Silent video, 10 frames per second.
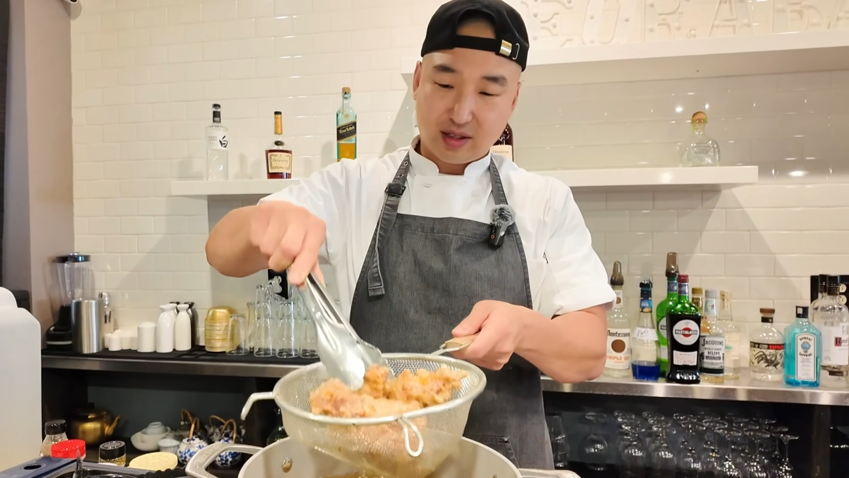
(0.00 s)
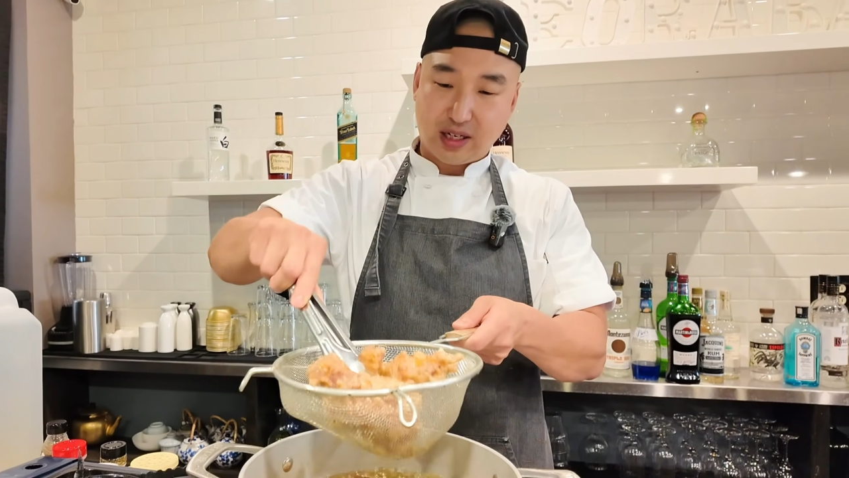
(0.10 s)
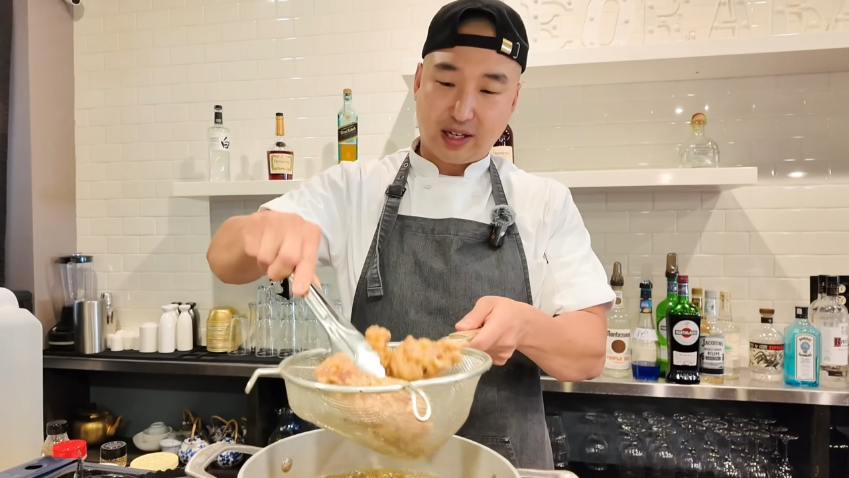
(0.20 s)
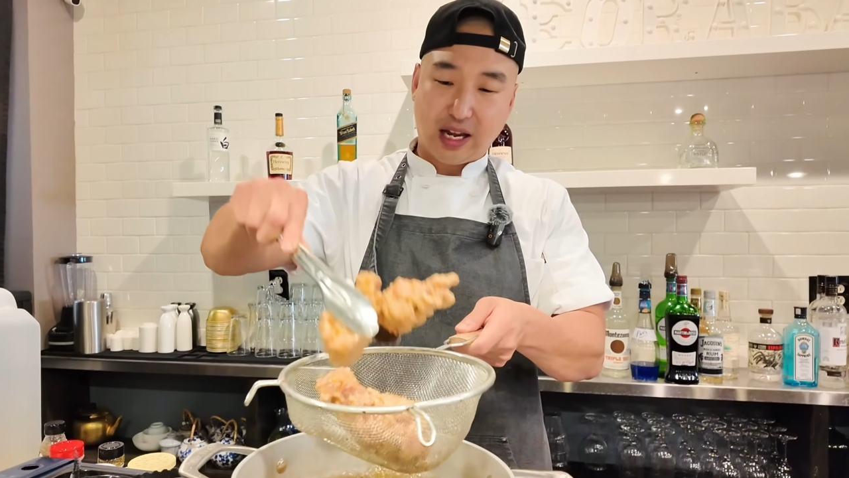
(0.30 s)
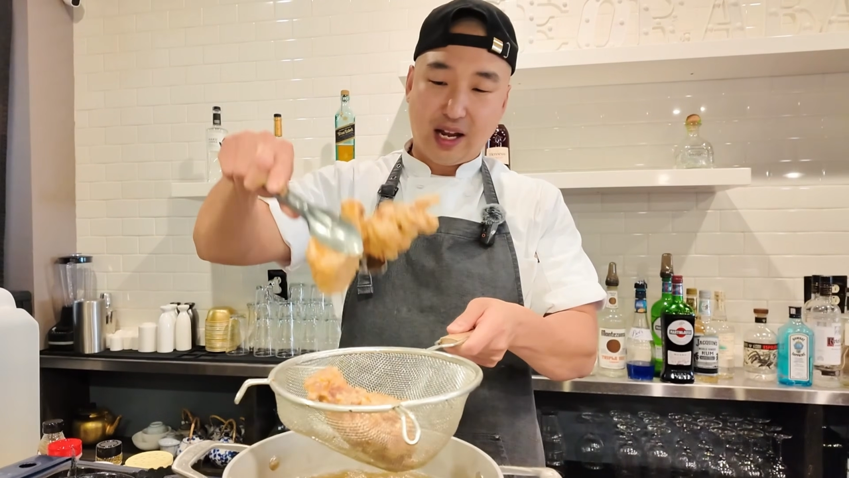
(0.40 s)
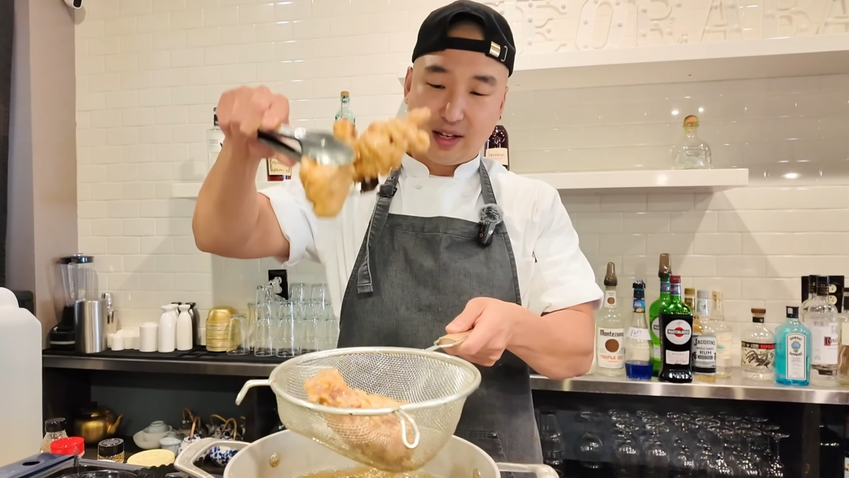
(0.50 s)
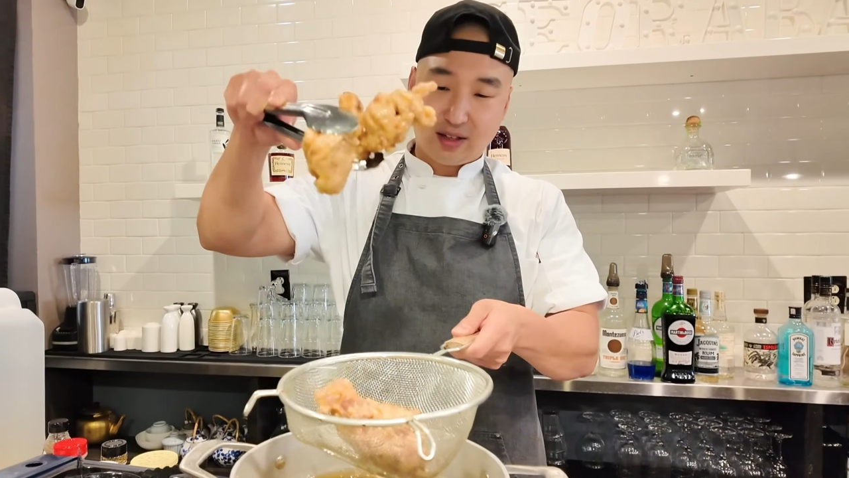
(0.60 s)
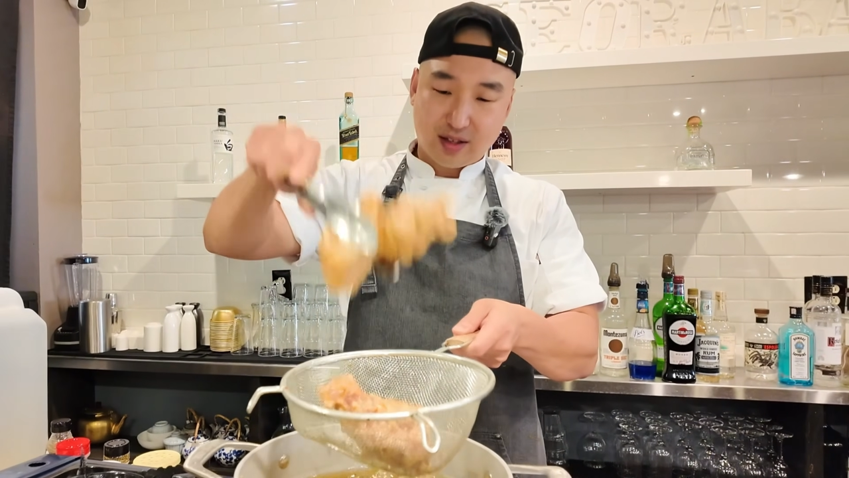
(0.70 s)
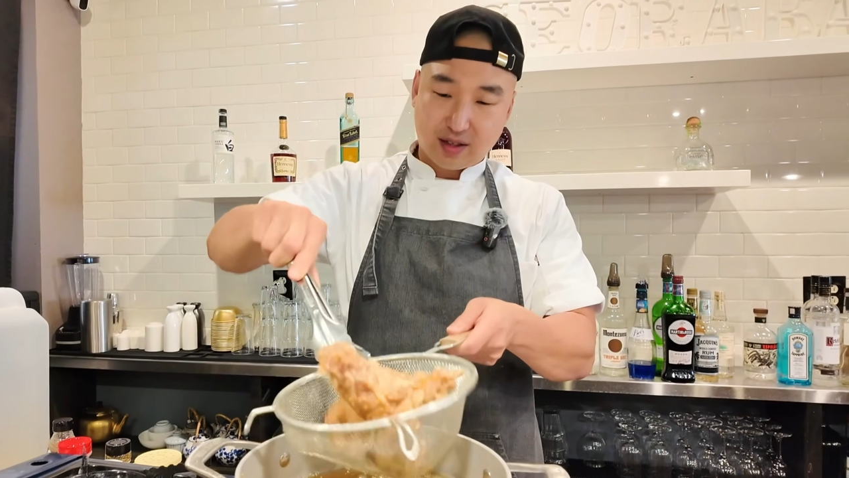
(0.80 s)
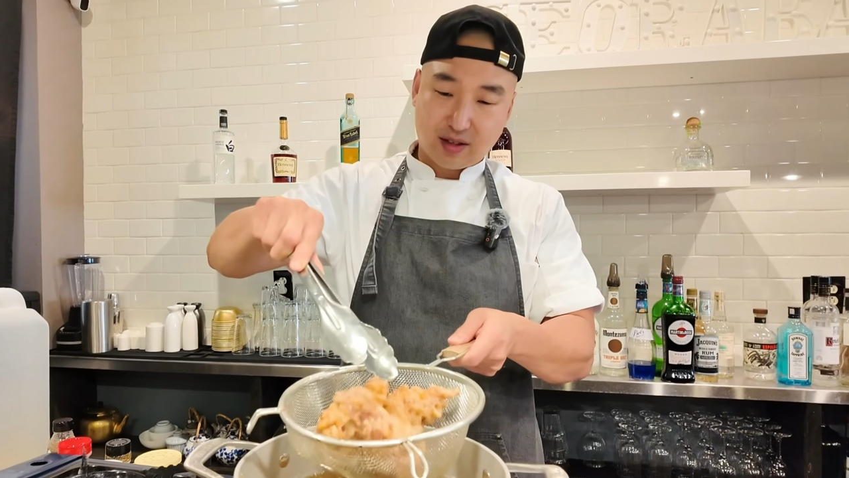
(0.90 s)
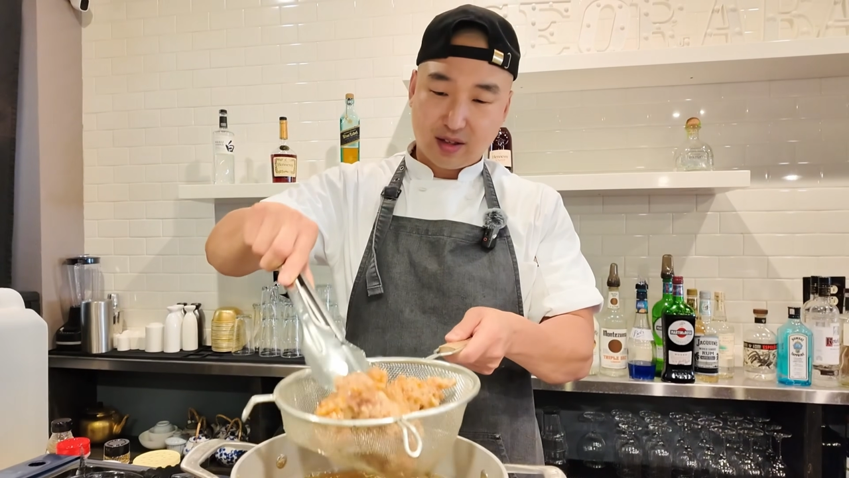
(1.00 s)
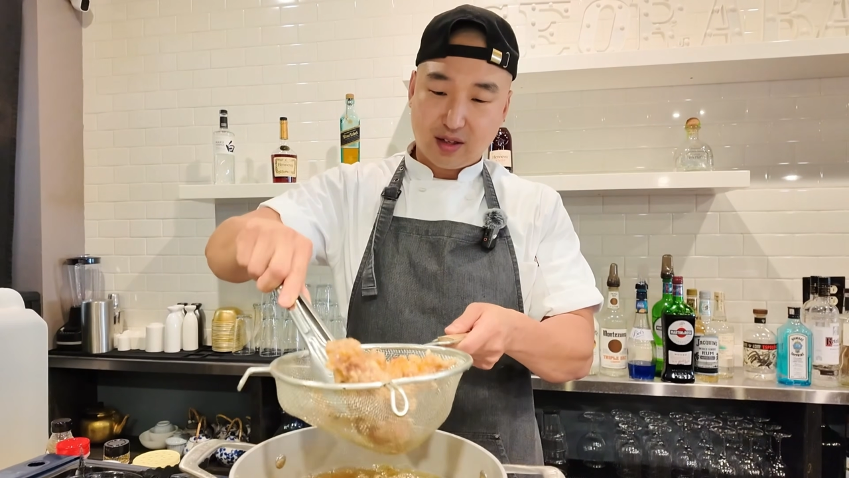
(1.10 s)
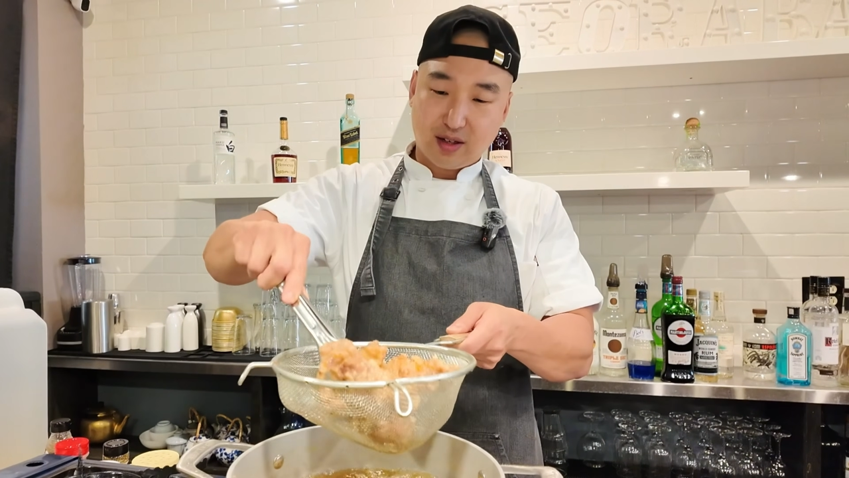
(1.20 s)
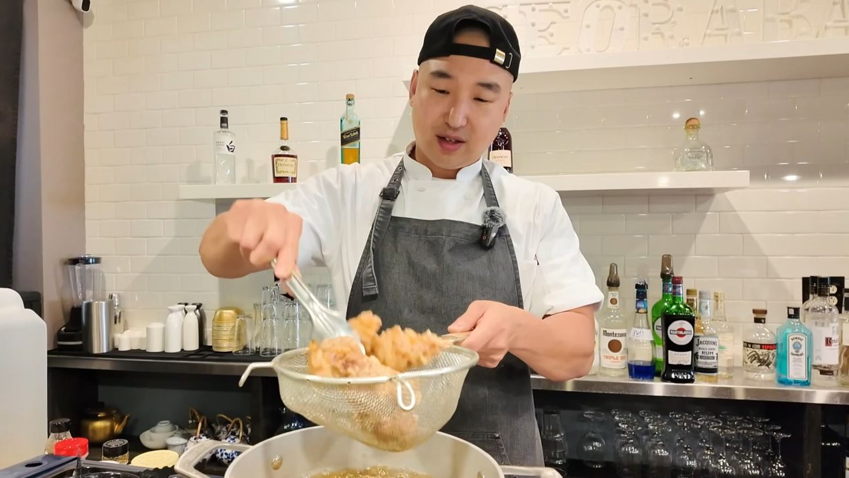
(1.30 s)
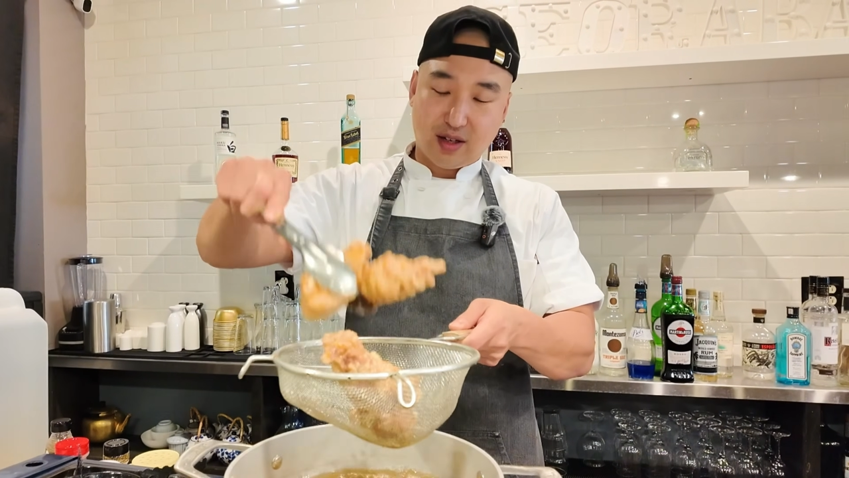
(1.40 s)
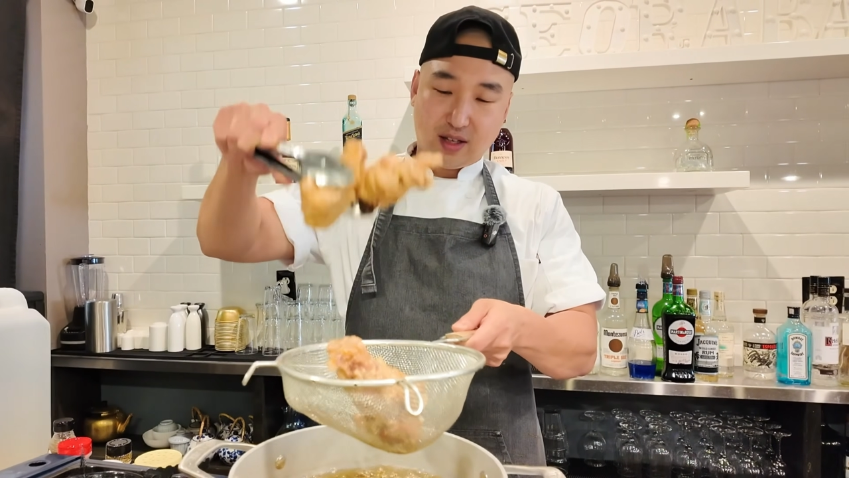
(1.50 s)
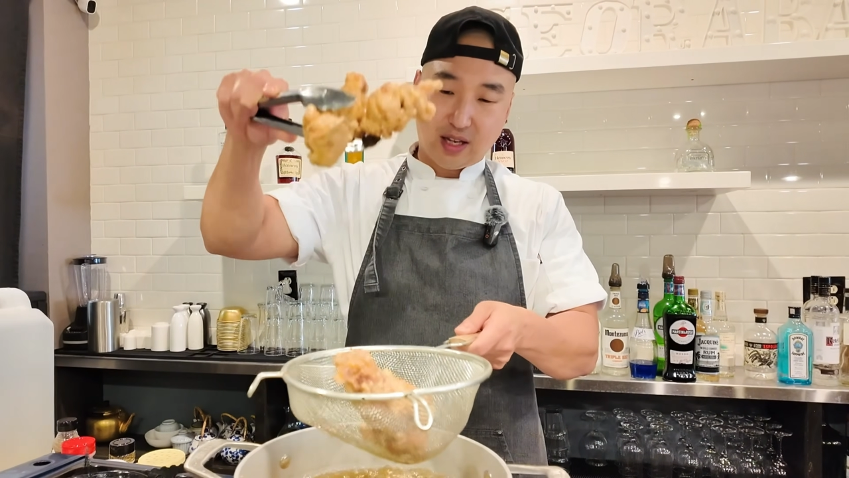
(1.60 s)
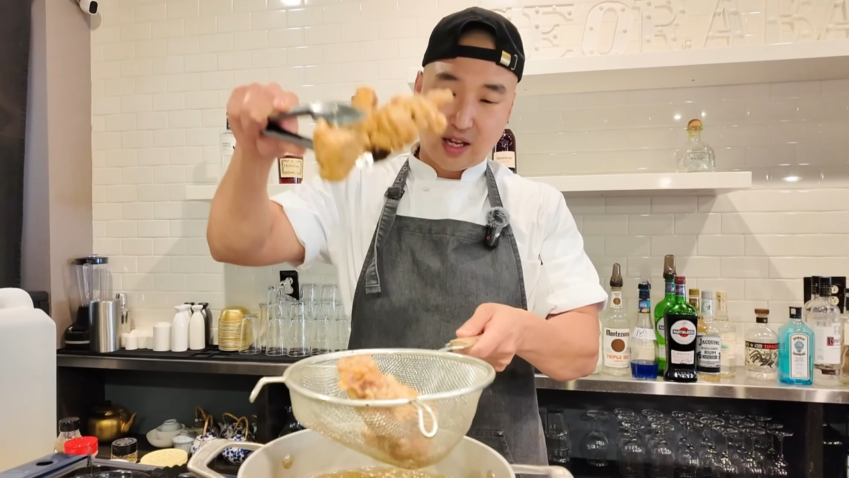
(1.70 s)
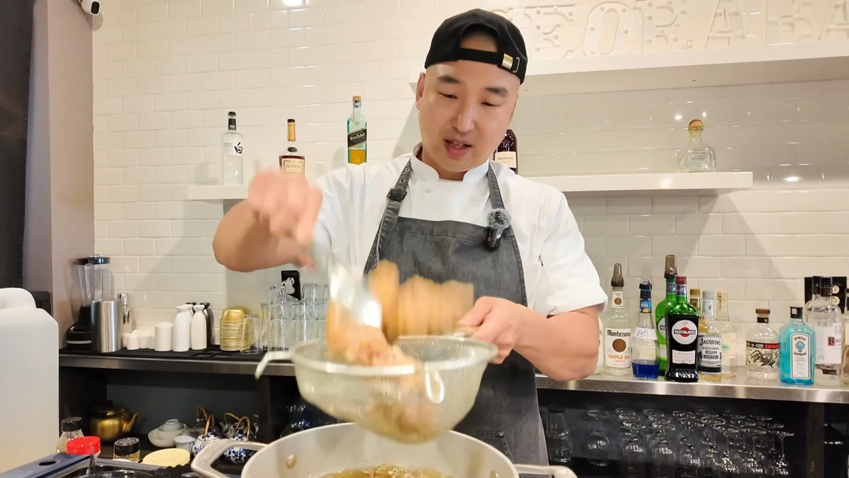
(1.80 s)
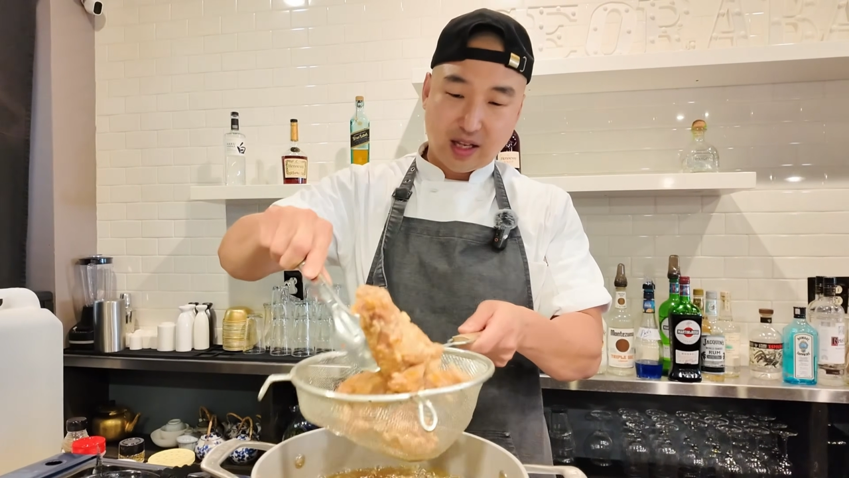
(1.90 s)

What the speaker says: like that, and then